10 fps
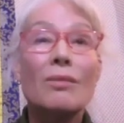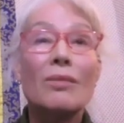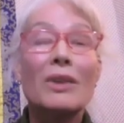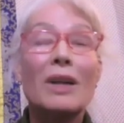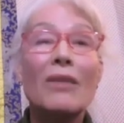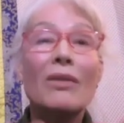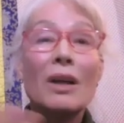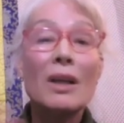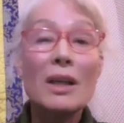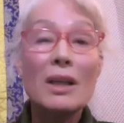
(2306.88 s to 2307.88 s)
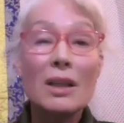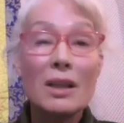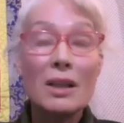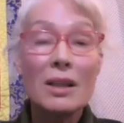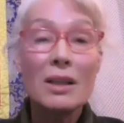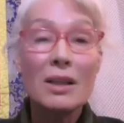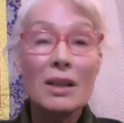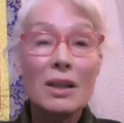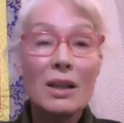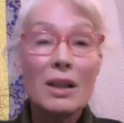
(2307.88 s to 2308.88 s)
Tenderness
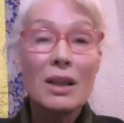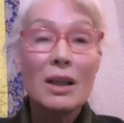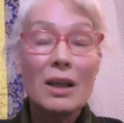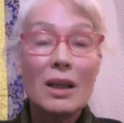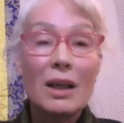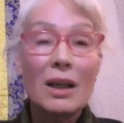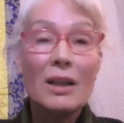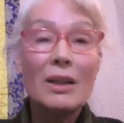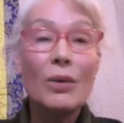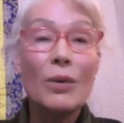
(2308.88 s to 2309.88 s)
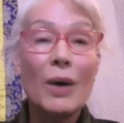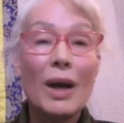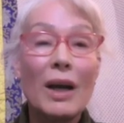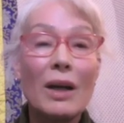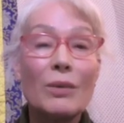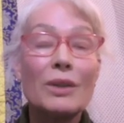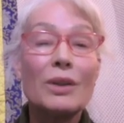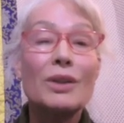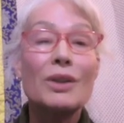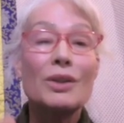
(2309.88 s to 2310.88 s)
in the way we
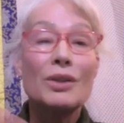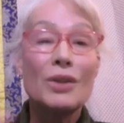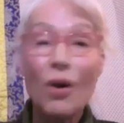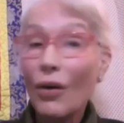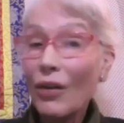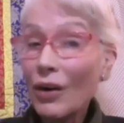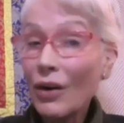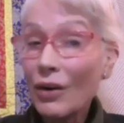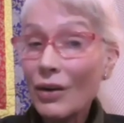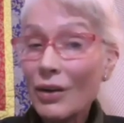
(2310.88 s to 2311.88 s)
treat each other,